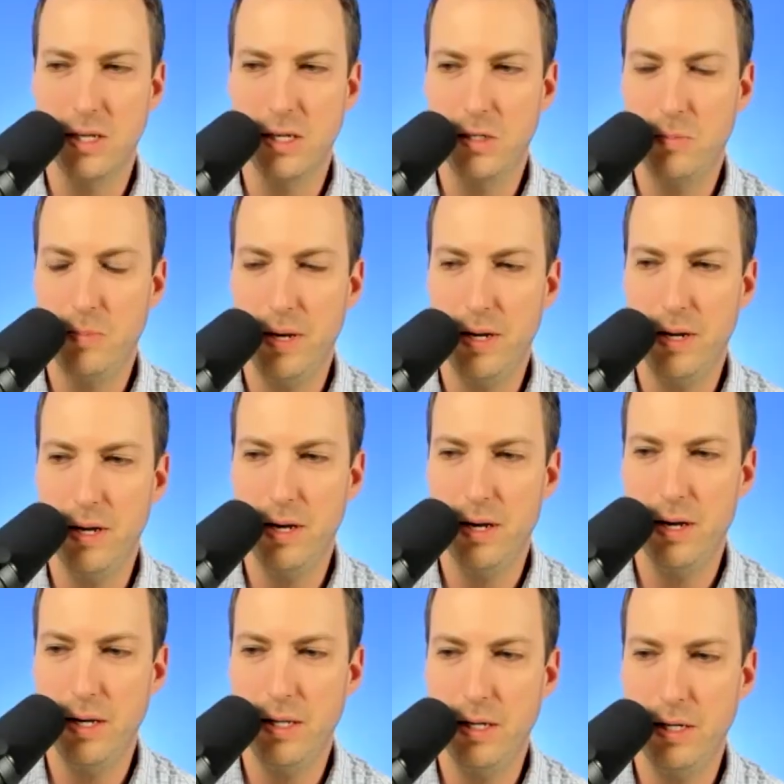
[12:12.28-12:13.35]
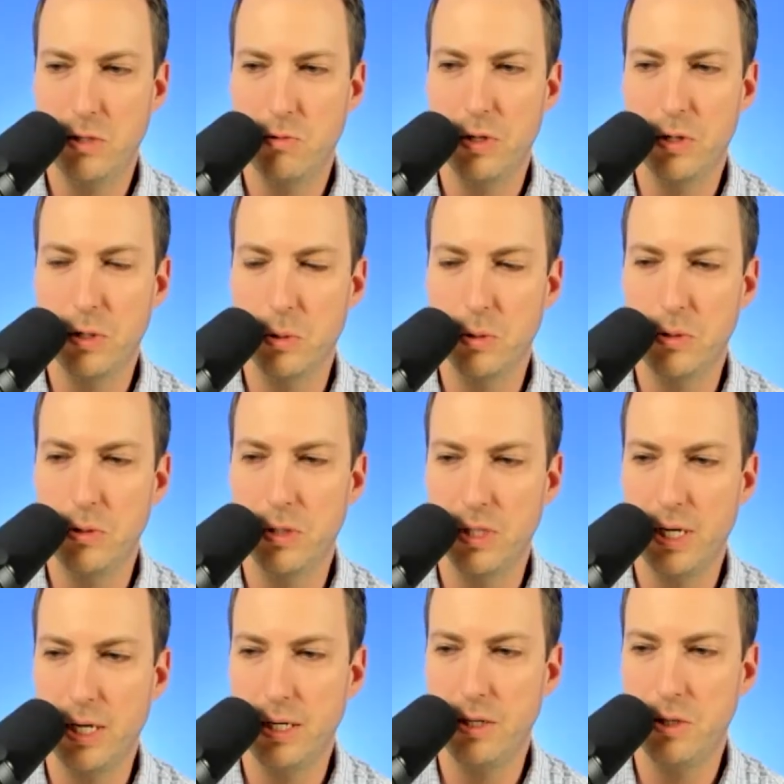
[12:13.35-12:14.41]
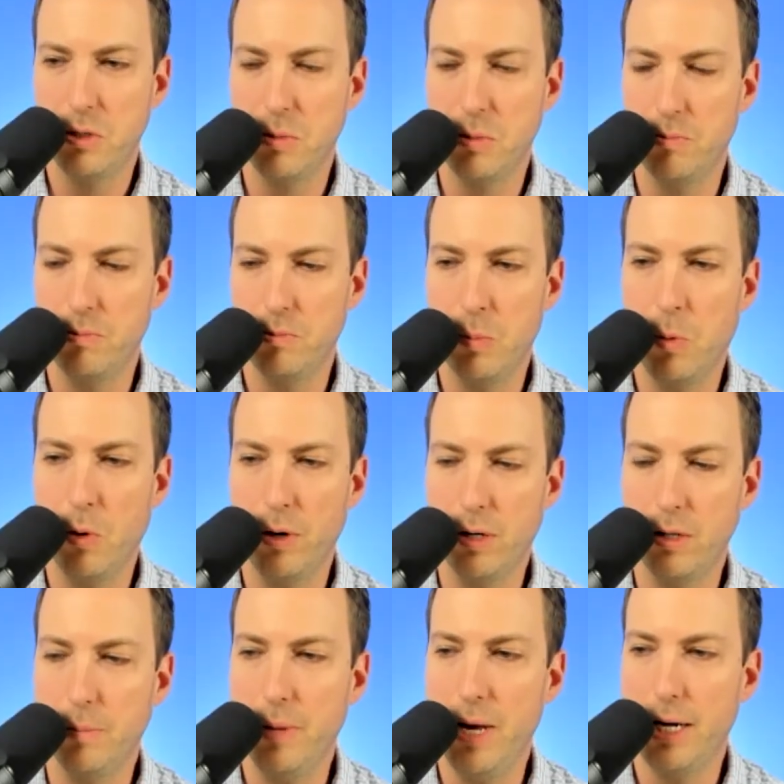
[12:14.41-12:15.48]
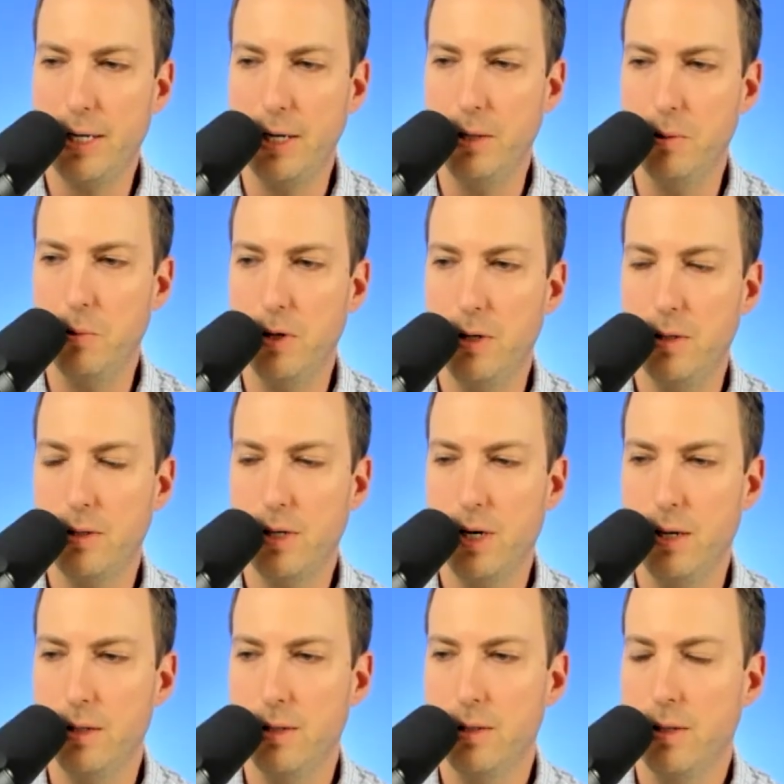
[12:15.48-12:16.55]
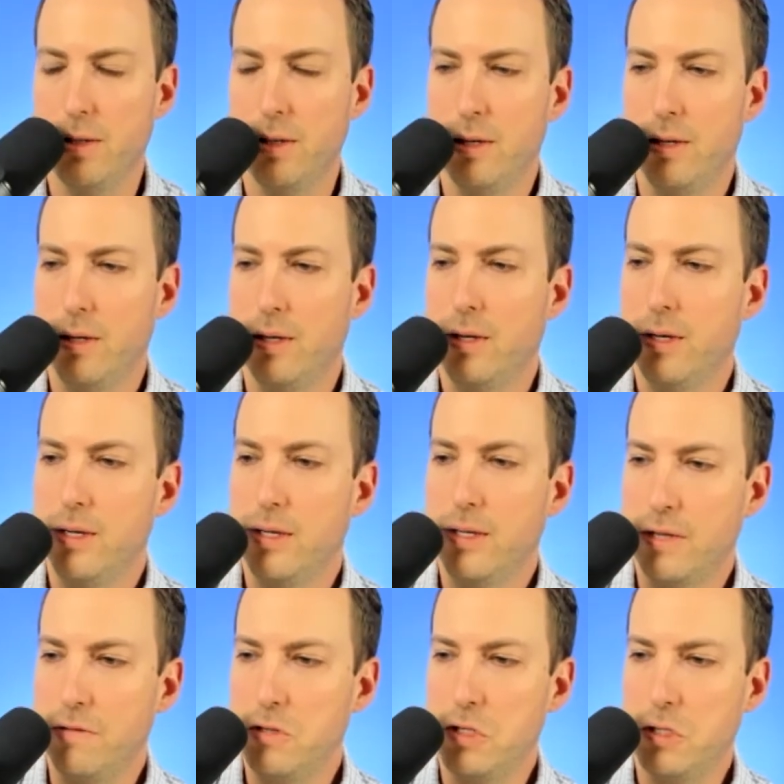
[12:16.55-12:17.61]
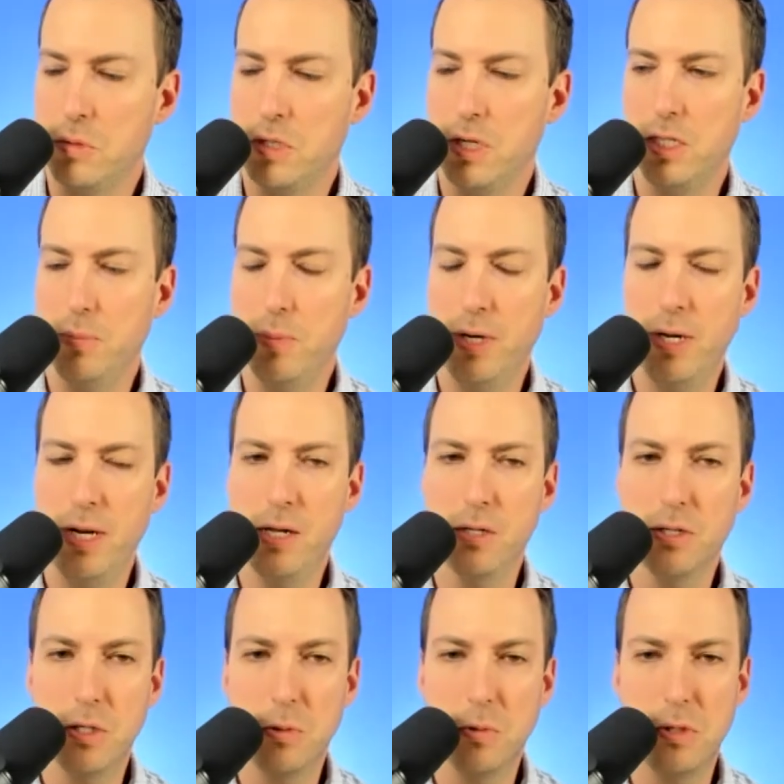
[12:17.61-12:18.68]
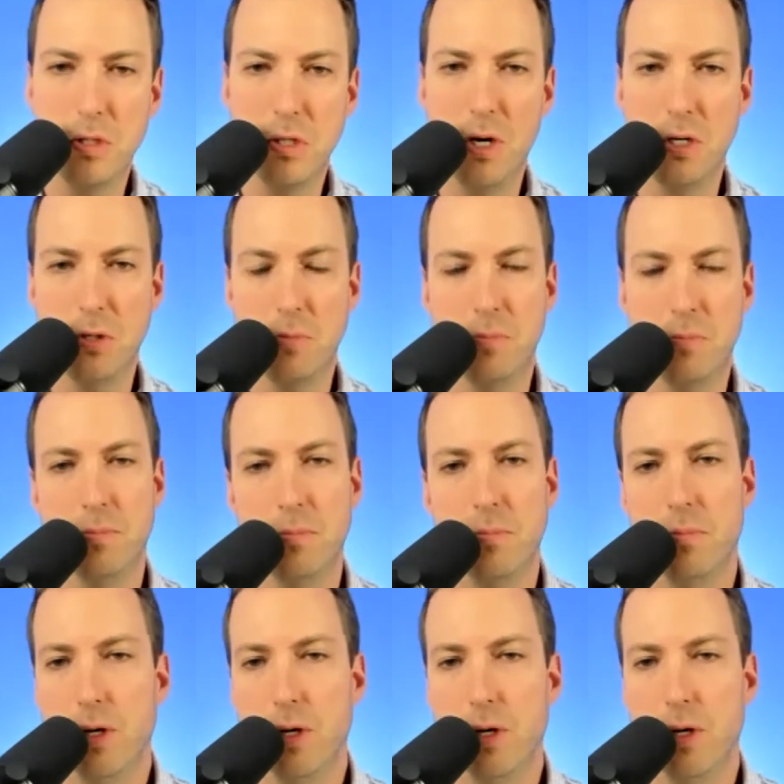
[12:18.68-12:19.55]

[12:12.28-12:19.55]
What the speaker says: been and it's really cool too because they can do some reporting on the back end where it kind of gives you some sentiment analysis, which is awesome. But